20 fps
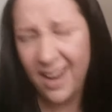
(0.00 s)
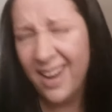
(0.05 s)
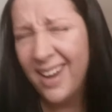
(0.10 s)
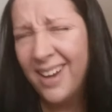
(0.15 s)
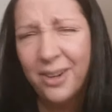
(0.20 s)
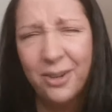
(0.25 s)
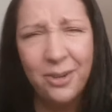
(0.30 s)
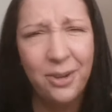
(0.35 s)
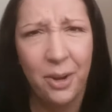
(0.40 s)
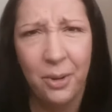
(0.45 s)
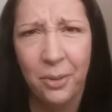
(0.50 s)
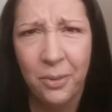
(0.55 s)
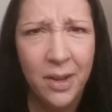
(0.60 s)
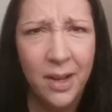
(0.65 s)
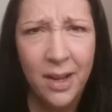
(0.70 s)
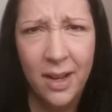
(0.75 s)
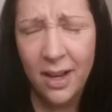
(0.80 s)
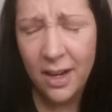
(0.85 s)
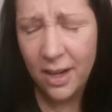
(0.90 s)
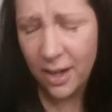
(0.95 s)
I don't know.
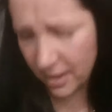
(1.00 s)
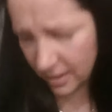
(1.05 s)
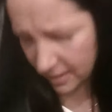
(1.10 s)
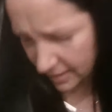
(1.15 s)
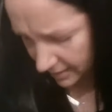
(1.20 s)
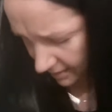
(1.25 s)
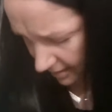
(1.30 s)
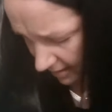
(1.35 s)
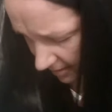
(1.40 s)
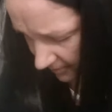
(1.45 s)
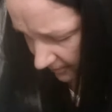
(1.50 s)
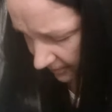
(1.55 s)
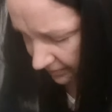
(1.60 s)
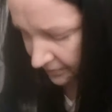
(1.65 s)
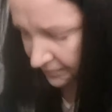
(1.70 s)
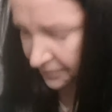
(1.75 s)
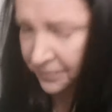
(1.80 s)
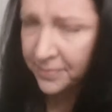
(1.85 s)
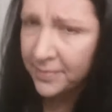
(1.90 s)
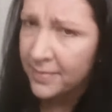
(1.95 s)
Look,
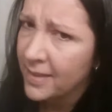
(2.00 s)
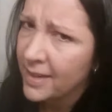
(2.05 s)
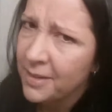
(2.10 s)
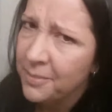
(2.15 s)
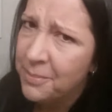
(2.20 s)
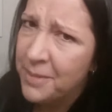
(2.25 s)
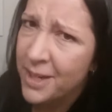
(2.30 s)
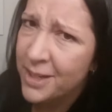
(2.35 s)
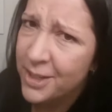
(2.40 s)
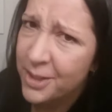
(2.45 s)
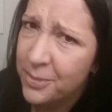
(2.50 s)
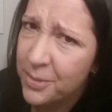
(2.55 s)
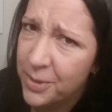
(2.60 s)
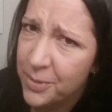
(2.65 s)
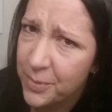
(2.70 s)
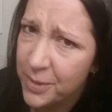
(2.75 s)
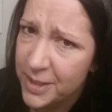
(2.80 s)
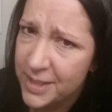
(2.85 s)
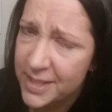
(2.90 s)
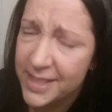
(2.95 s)
not good
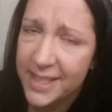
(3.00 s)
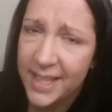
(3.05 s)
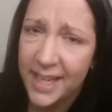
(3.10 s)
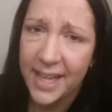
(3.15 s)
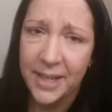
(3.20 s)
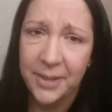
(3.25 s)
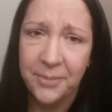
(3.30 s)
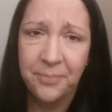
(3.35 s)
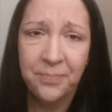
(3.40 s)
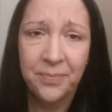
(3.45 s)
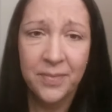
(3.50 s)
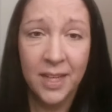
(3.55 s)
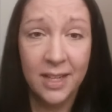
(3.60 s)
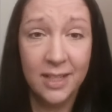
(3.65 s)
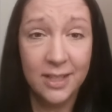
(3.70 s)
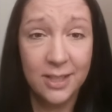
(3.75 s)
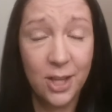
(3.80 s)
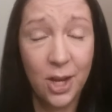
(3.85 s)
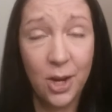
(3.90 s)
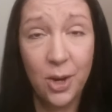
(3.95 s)
with words today.
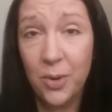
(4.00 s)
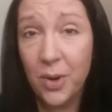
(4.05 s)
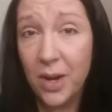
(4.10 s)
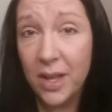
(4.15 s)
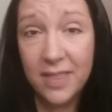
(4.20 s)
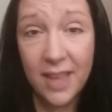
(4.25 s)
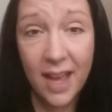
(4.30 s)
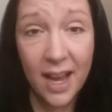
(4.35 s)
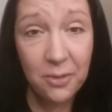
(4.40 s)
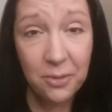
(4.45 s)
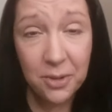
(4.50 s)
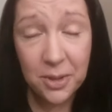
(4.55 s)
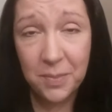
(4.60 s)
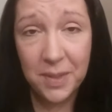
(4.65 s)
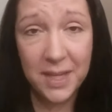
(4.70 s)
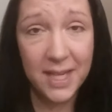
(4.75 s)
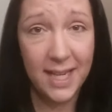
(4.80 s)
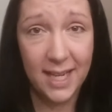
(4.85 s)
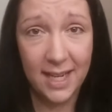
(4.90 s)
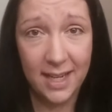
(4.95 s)
So that
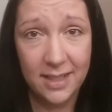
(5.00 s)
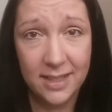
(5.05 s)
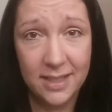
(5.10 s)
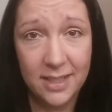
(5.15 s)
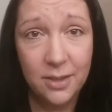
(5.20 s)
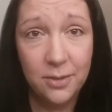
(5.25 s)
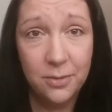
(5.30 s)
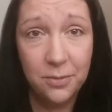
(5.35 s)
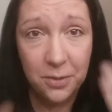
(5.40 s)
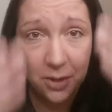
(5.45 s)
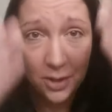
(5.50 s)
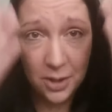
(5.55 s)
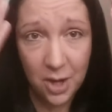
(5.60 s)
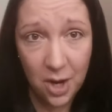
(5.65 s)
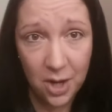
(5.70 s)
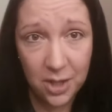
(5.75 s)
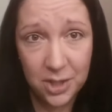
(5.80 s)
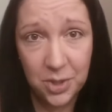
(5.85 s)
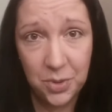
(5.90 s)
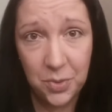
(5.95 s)
would be it for
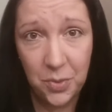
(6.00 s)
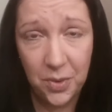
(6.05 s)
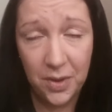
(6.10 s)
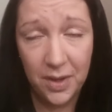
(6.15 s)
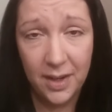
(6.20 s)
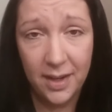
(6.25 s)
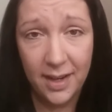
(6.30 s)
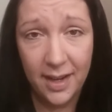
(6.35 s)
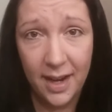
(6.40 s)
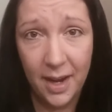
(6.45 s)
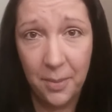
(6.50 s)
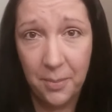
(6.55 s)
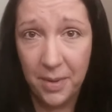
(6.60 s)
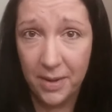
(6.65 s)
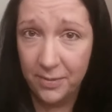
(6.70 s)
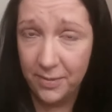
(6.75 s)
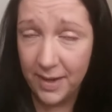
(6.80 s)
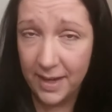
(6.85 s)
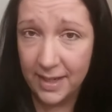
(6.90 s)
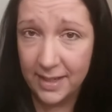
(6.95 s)
contouring
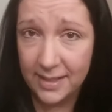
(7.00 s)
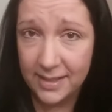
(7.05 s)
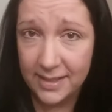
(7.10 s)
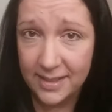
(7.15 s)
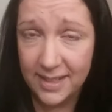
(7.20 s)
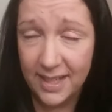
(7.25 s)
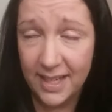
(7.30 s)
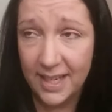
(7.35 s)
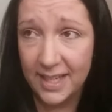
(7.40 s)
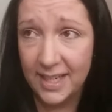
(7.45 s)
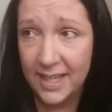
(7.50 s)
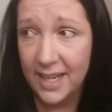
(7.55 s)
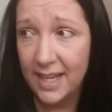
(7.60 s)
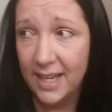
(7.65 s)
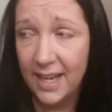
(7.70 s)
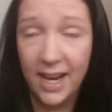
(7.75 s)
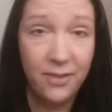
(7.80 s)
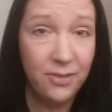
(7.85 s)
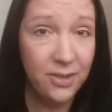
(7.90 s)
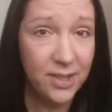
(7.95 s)
my face in
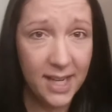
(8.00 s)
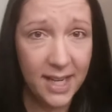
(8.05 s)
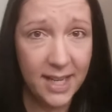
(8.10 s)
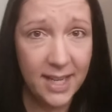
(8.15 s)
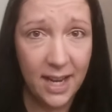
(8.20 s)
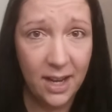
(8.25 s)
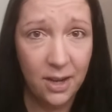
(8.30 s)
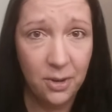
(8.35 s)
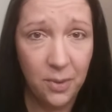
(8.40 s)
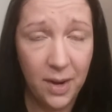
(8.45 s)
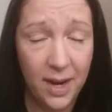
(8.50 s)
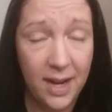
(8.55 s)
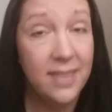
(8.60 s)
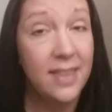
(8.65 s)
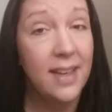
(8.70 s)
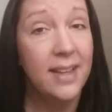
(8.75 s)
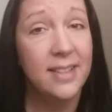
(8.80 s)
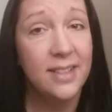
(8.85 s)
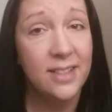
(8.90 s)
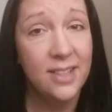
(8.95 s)
a everyday gal way.
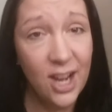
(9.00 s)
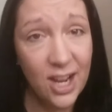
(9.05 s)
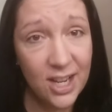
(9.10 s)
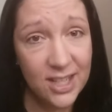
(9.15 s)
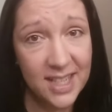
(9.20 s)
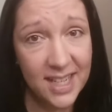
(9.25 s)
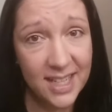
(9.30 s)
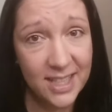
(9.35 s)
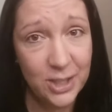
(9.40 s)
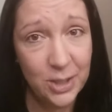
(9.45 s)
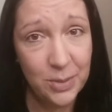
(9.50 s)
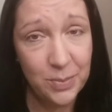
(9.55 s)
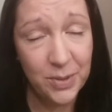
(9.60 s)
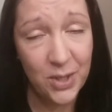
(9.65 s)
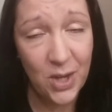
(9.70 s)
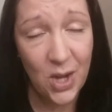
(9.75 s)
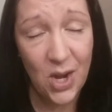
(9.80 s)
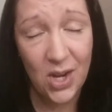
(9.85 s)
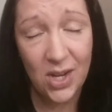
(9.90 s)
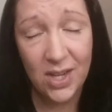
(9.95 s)
That did not take
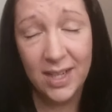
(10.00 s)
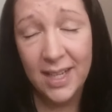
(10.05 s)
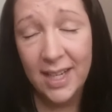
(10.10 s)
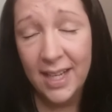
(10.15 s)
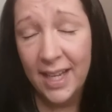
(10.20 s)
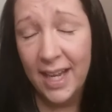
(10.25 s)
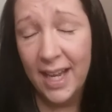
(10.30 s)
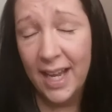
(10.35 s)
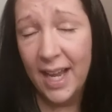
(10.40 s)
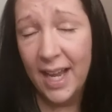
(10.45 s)
super long.